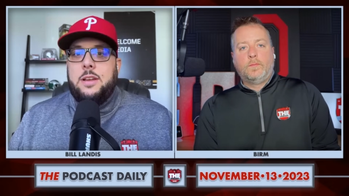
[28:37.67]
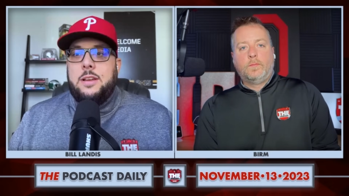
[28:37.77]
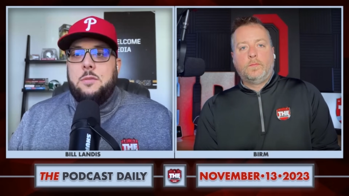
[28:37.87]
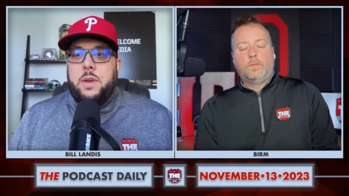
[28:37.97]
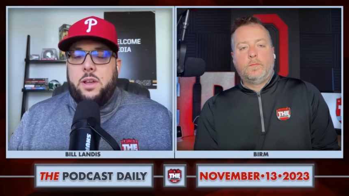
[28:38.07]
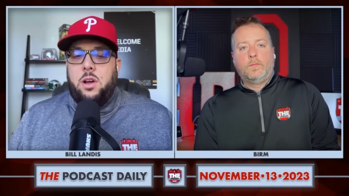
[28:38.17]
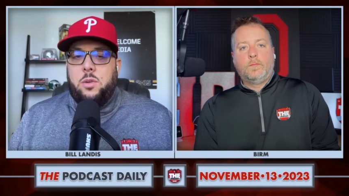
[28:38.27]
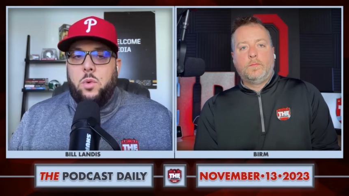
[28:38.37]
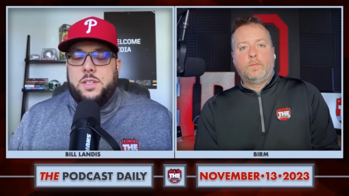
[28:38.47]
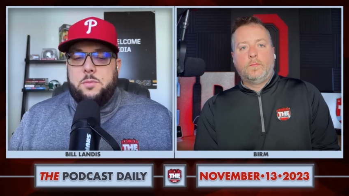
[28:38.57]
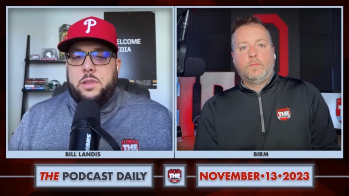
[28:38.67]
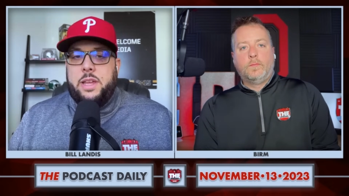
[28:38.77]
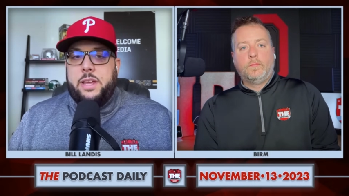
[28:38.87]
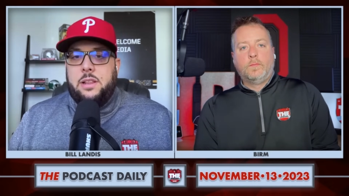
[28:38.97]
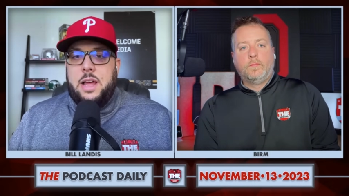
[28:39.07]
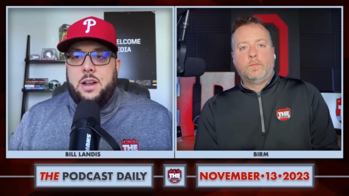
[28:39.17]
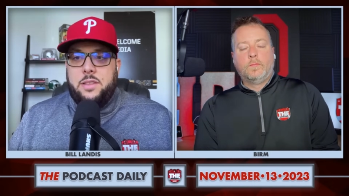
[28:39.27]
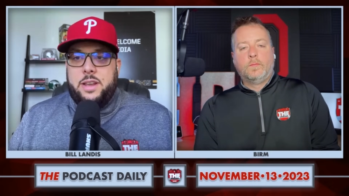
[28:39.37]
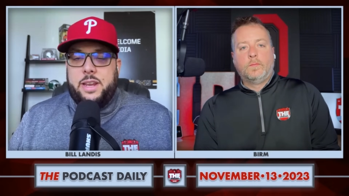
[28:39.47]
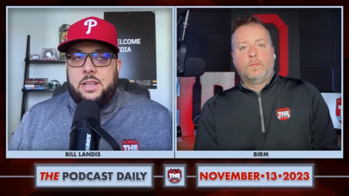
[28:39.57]
Speaker 1: Mike Hall wasn't playing a lot or
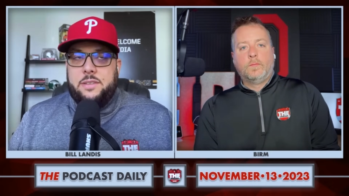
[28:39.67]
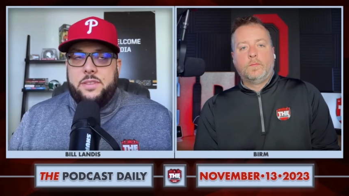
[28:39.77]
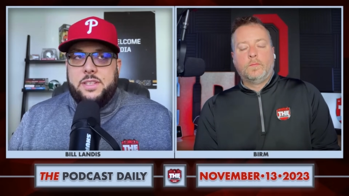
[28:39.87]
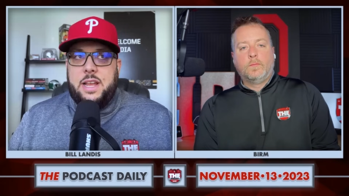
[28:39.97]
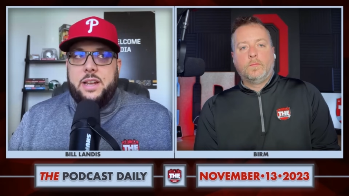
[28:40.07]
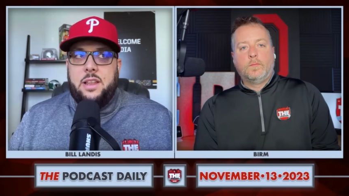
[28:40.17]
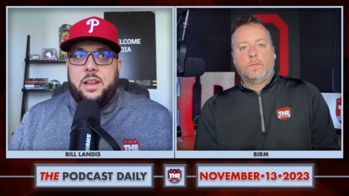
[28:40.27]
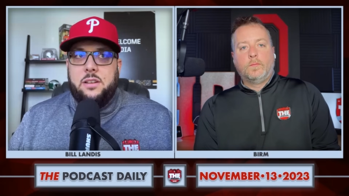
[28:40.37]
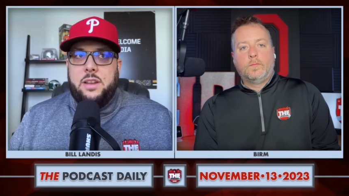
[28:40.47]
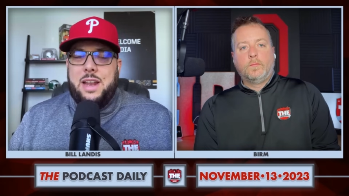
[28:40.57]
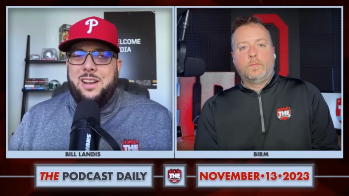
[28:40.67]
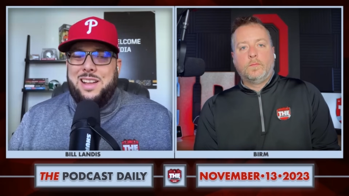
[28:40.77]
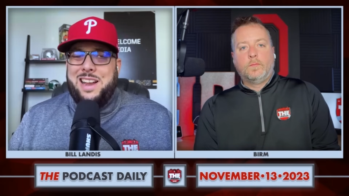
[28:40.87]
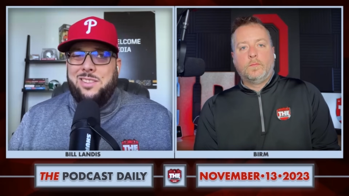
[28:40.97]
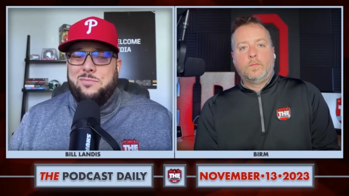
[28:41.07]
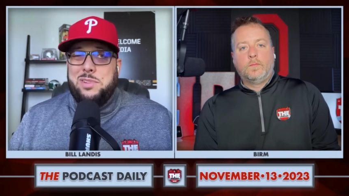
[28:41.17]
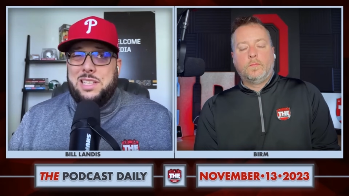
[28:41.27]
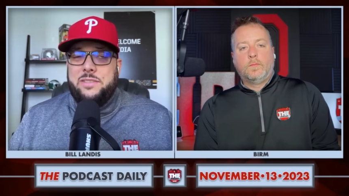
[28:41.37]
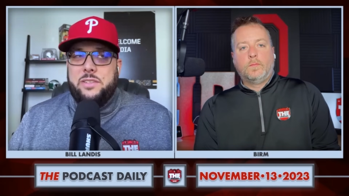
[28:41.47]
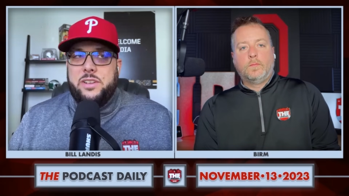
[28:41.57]
that he had left the sideline. And I don't I don't
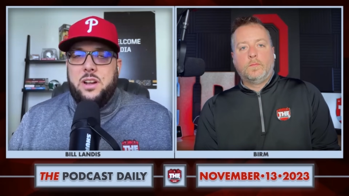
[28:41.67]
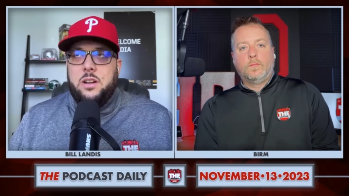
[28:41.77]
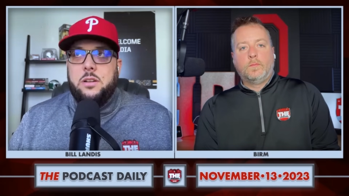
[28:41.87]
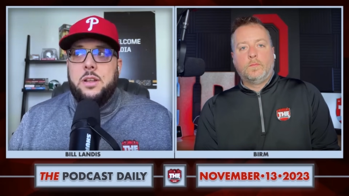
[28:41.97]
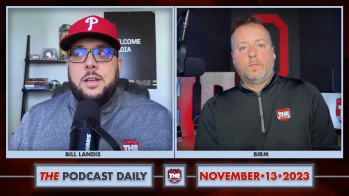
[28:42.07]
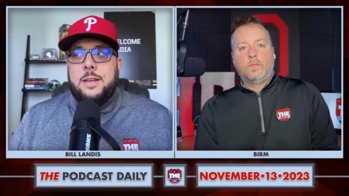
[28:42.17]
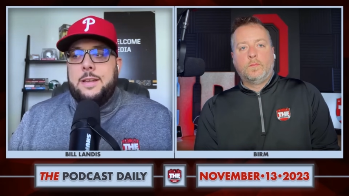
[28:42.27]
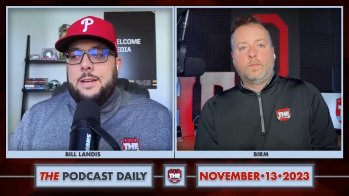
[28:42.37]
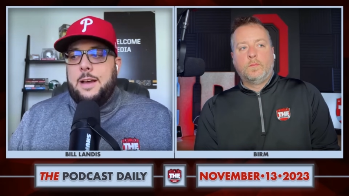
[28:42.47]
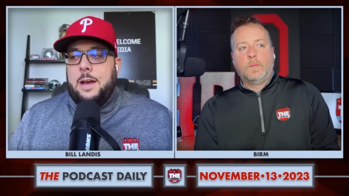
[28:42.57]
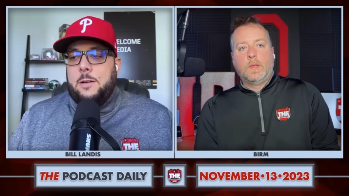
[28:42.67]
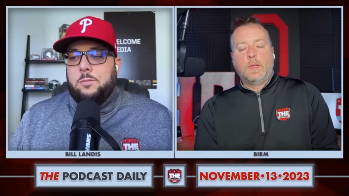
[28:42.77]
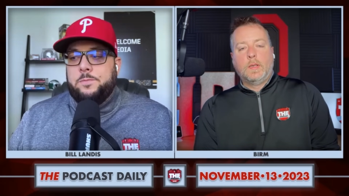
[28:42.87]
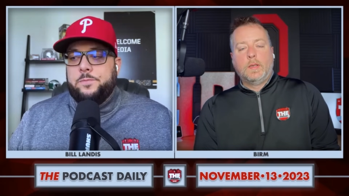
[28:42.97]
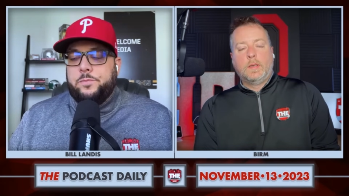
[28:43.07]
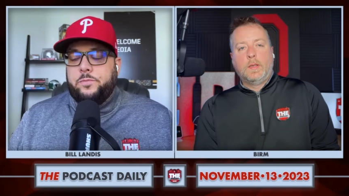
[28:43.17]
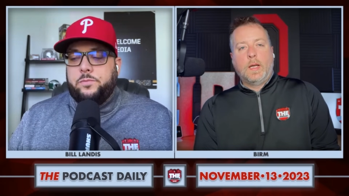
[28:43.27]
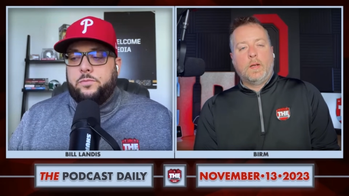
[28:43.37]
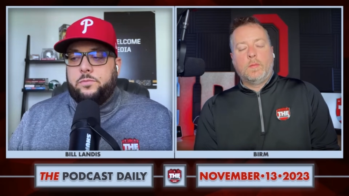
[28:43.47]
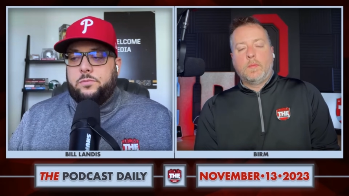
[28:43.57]
believe he returned. Um,
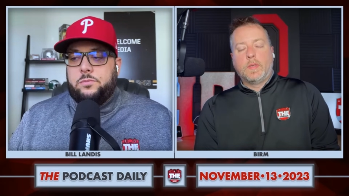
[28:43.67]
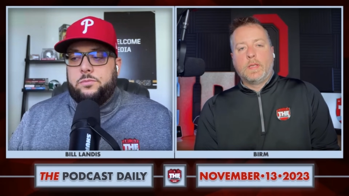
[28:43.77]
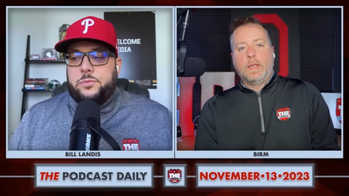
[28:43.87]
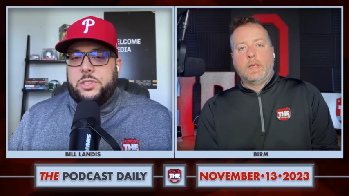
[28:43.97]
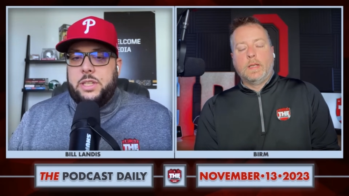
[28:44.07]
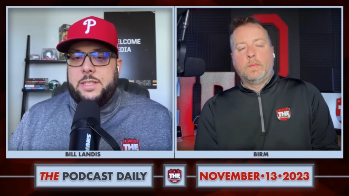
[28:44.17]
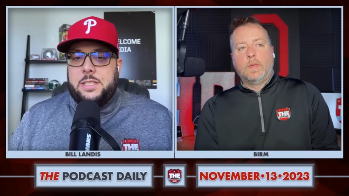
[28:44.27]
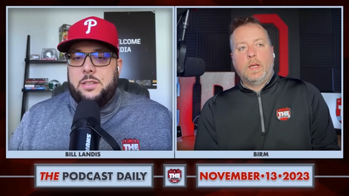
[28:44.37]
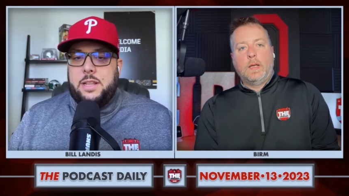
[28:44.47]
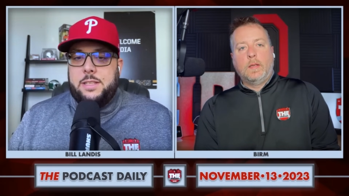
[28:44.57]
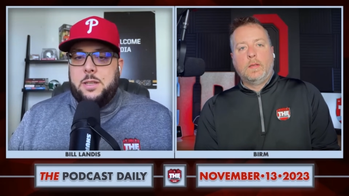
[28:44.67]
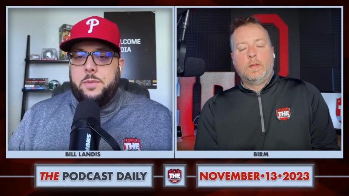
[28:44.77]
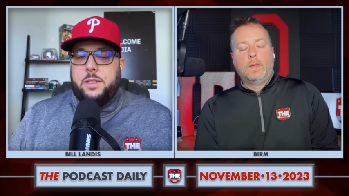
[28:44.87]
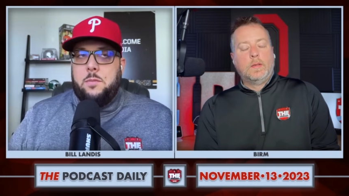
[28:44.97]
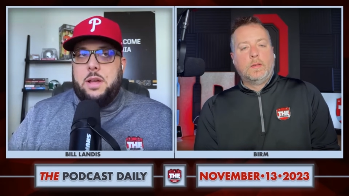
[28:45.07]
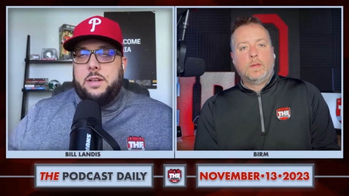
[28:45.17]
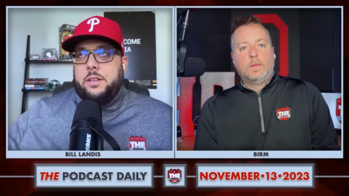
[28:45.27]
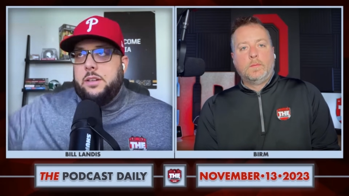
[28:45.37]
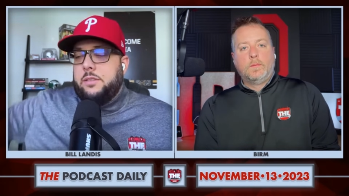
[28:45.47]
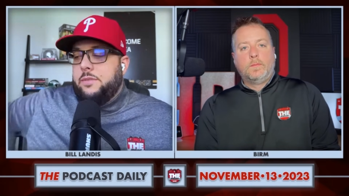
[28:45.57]
Speaker 2: yeah, I don't remember seeing so that's, him. That's I, something
Speaker 1: to
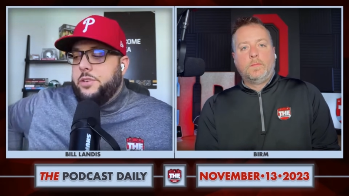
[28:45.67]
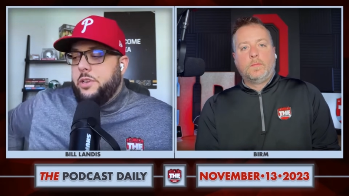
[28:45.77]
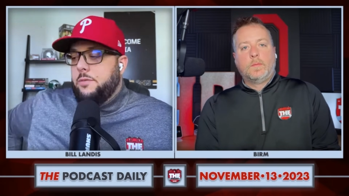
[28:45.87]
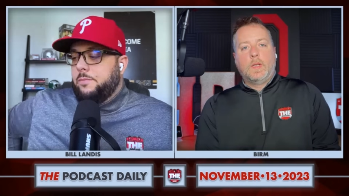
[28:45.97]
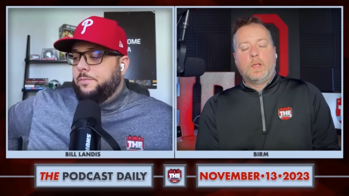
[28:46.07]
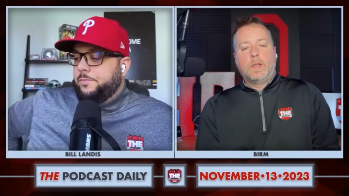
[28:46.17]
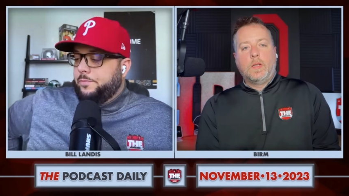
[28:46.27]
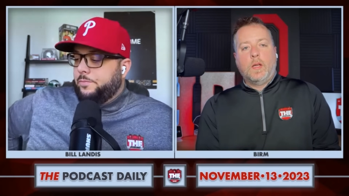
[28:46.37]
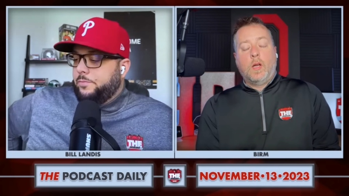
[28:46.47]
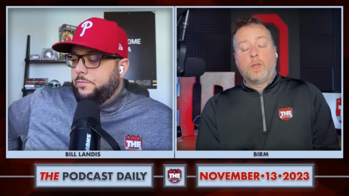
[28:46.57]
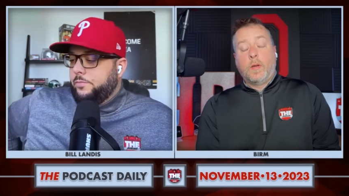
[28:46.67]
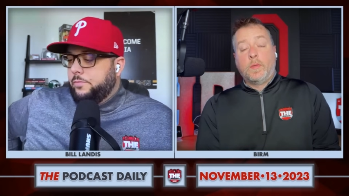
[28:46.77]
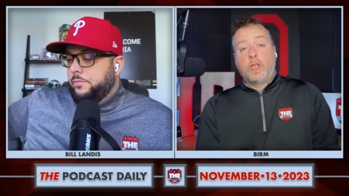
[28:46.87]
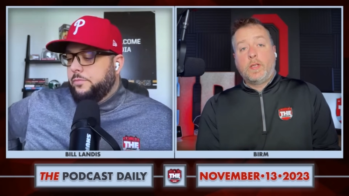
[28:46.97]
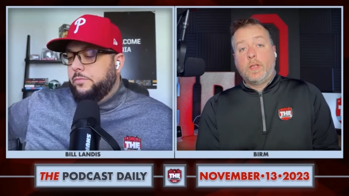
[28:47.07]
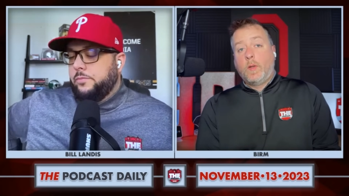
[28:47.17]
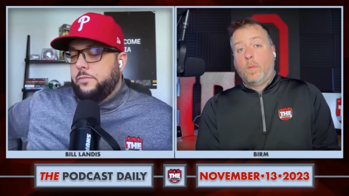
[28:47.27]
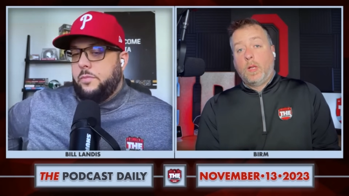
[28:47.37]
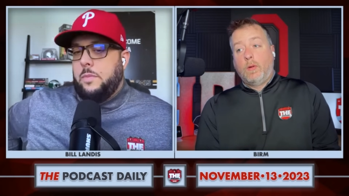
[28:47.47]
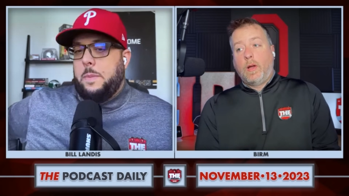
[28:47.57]
monitor for sure.
Speaker 2: It's also, I mean, JT
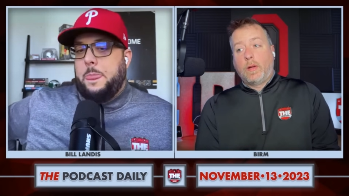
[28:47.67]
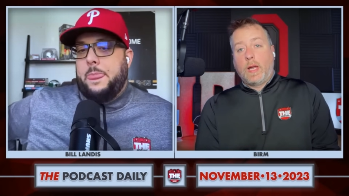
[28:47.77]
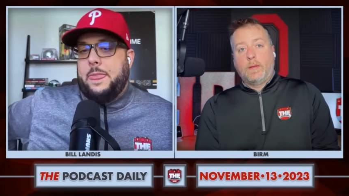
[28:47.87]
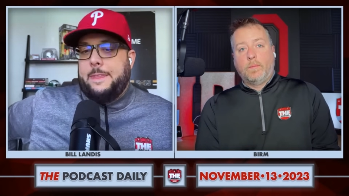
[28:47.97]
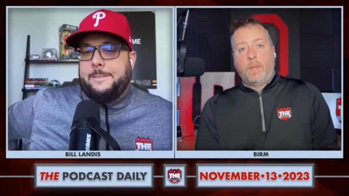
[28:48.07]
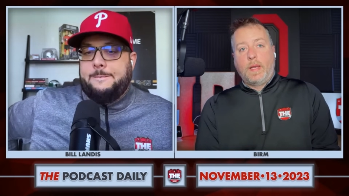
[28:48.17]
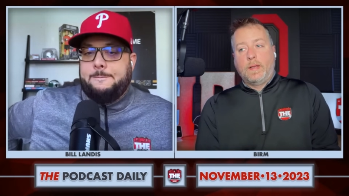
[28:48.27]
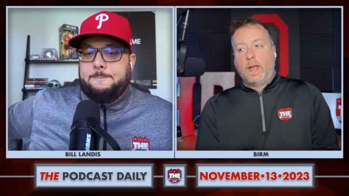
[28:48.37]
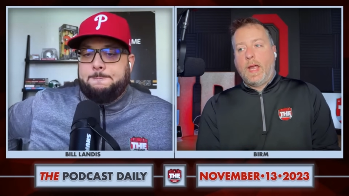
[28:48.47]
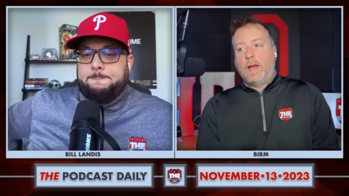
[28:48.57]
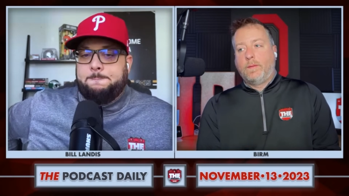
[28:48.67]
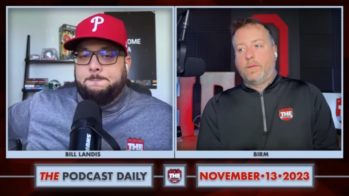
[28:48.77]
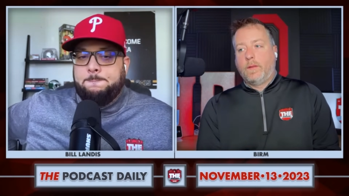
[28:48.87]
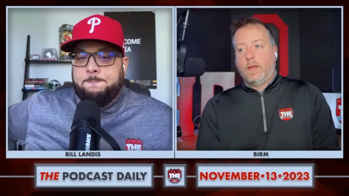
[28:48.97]
Tuimoloau got bent in half